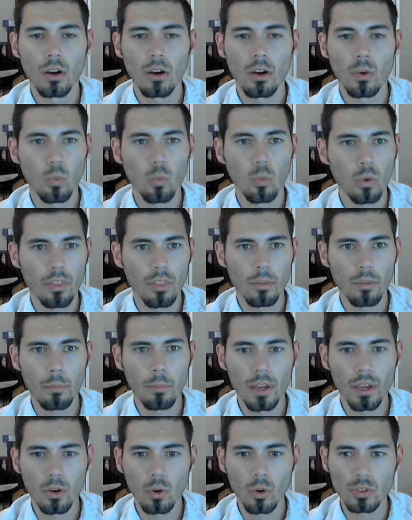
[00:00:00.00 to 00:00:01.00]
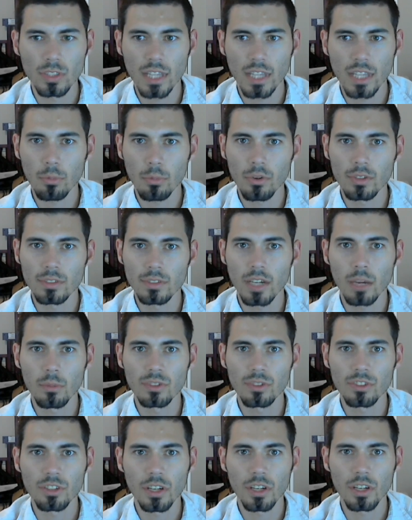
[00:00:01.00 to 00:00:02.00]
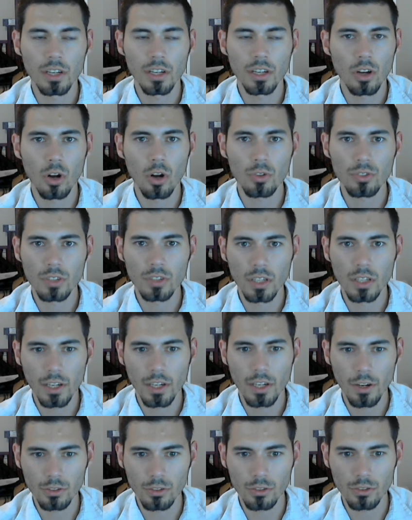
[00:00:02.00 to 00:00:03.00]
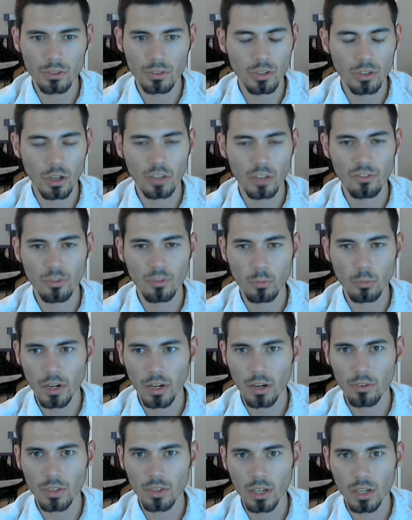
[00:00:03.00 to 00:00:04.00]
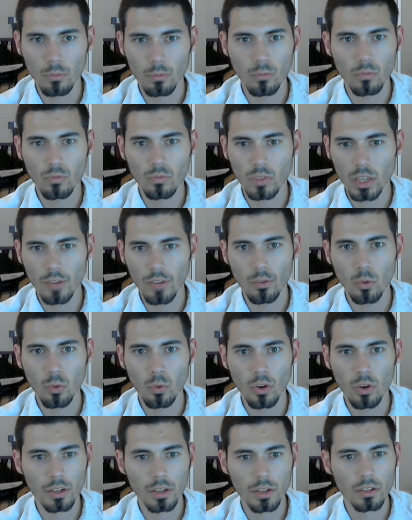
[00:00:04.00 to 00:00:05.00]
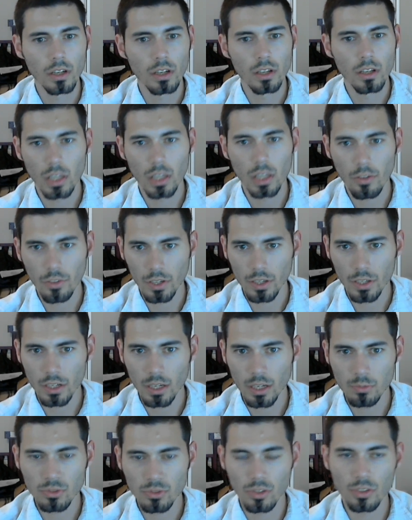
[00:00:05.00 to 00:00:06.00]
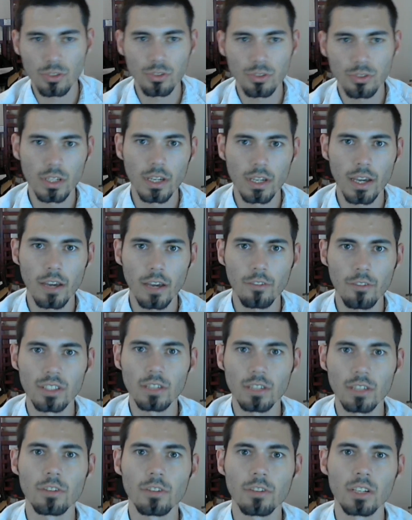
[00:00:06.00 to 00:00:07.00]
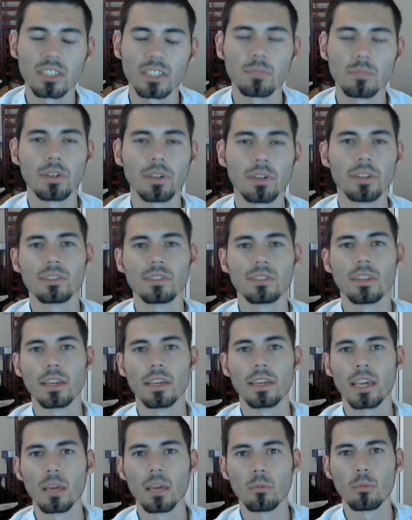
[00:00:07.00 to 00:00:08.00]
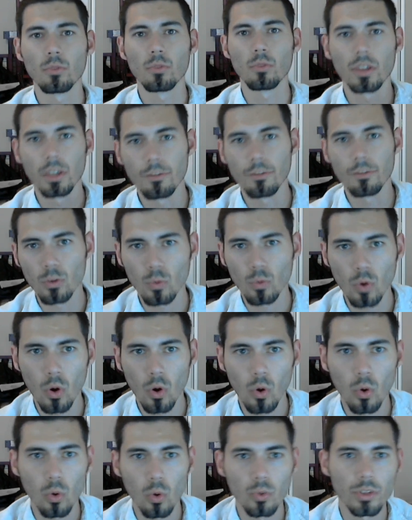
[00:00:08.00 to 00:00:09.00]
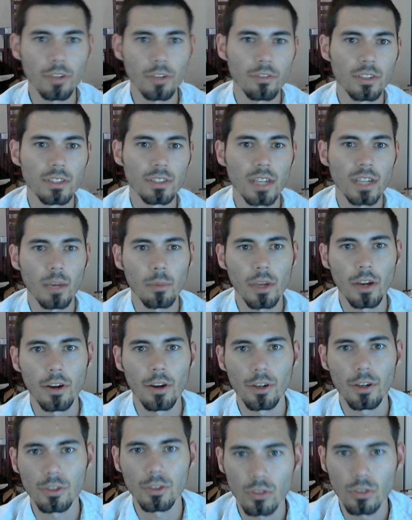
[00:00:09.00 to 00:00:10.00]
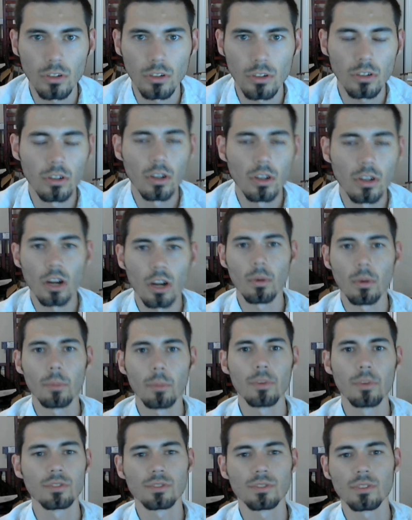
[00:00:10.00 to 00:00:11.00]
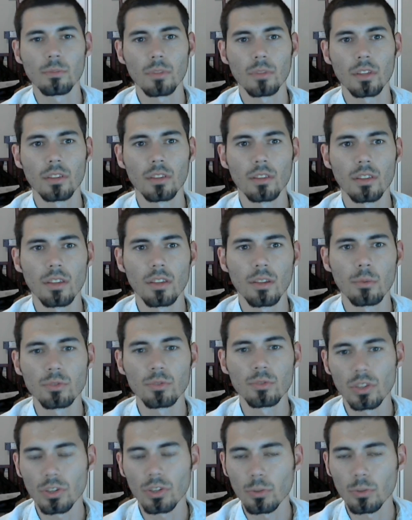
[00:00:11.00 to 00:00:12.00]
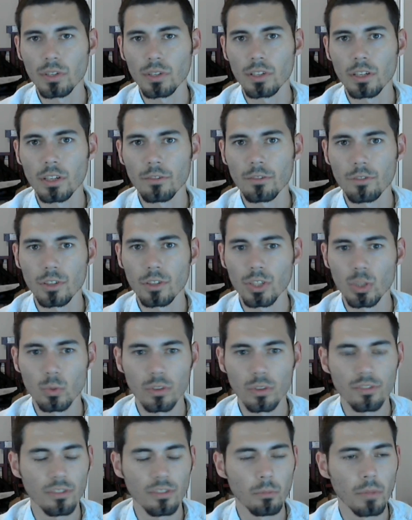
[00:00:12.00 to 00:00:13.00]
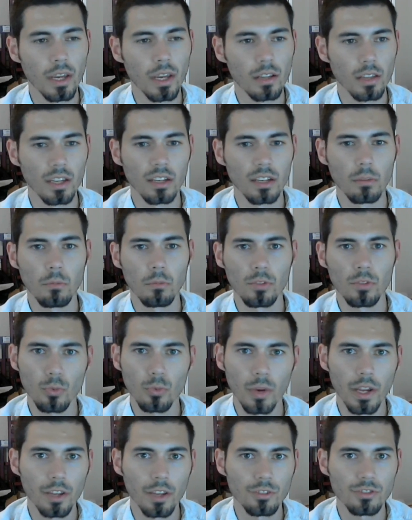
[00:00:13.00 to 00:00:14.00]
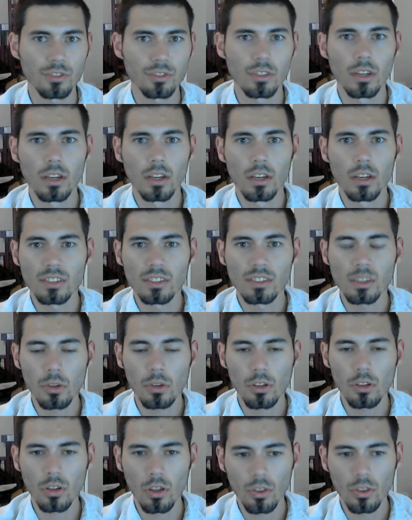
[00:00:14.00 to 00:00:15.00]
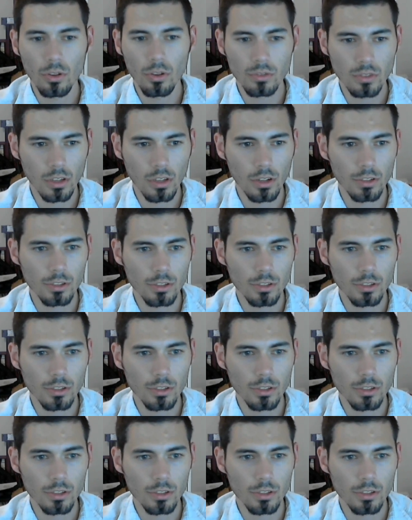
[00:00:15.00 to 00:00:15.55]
One of the main goals at that point in time is creating an alternate character, starting from ground up, level 1, leveling it up so that you can have a different experience in the game with a different role, different type character, or maybe just something that was a little bit different. You went from melee to ranged, something along those lines.